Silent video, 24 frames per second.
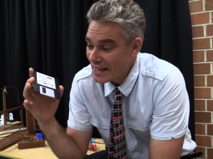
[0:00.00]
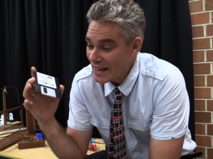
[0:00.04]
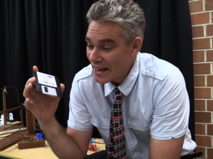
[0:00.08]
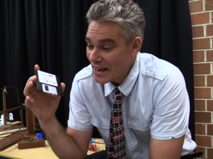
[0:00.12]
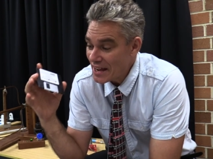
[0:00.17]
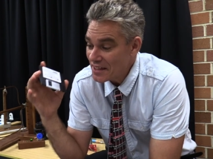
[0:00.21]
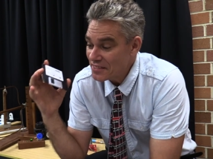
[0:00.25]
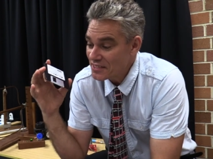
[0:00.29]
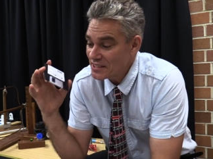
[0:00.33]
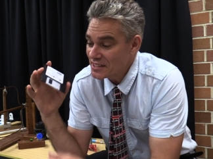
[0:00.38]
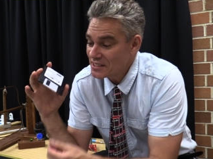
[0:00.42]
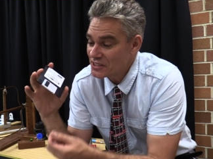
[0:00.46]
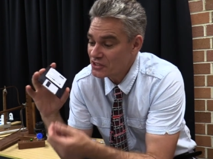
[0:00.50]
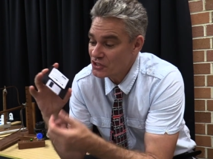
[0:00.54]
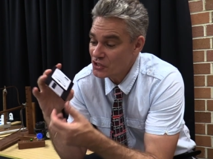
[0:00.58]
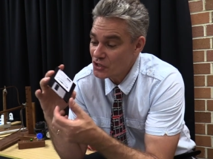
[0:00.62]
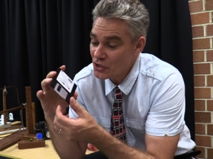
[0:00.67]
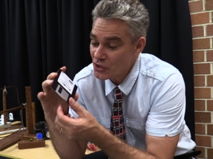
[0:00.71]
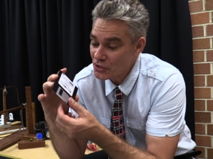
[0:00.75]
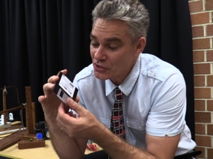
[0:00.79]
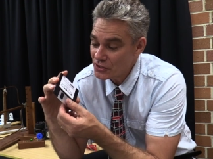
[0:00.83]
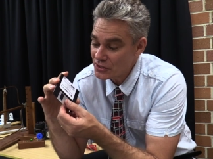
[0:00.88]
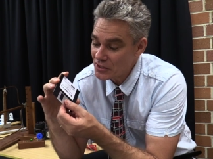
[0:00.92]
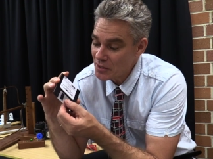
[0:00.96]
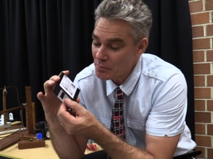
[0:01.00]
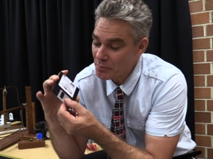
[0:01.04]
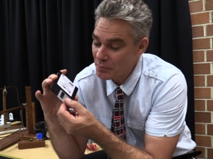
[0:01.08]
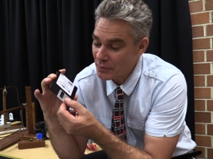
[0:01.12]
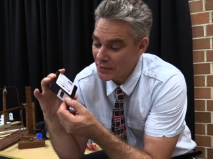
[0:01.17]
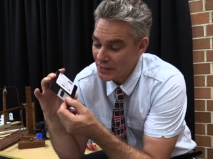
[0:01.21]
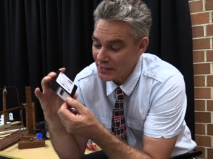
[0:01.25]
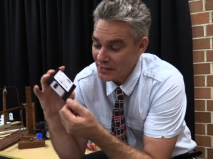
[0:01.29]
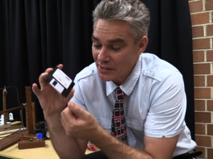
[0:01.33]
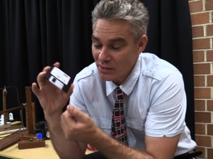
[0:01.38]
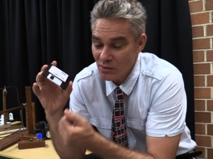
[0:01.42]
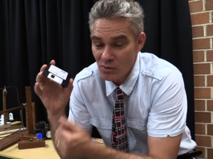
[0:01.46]
and this used to
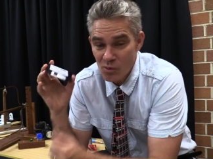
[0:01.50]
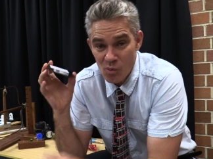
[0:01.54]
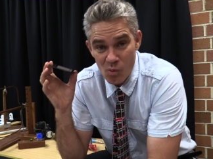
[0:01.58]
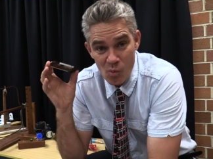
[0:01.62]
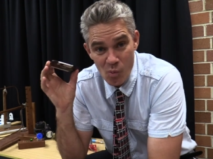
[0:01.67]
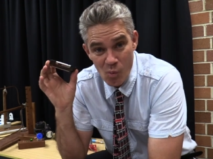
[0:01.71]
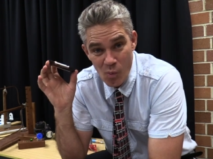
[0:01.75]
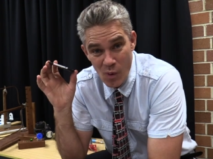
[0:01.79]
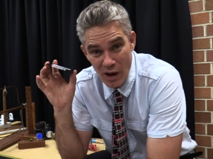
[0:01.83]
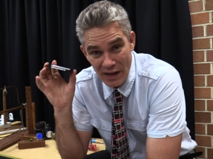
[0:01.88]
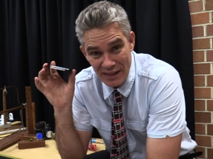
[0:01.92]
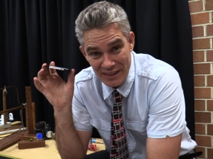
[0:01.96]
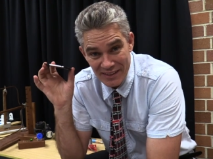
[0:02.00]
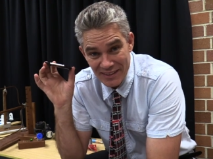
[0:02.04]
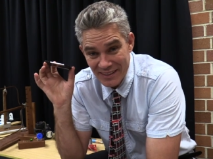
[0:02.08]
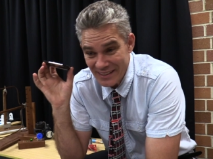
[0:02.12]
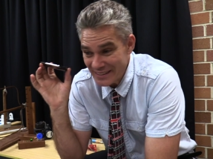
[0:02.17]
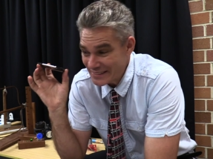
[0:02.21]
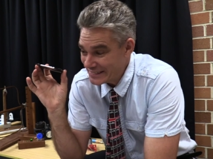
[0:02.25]
be one of the